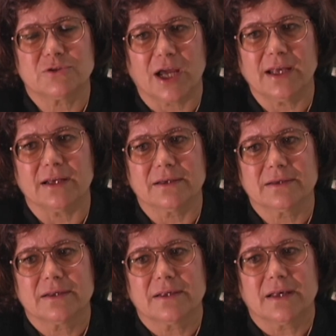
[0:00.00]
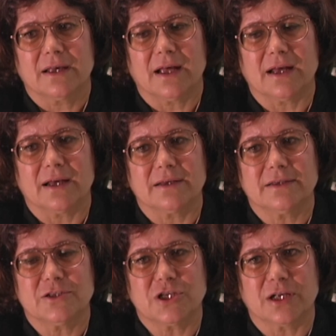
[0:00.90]
China
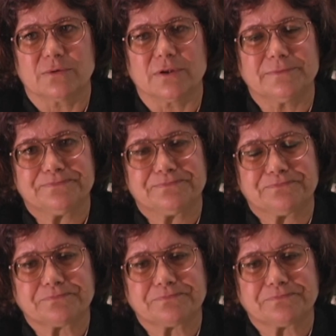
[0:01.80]
in general.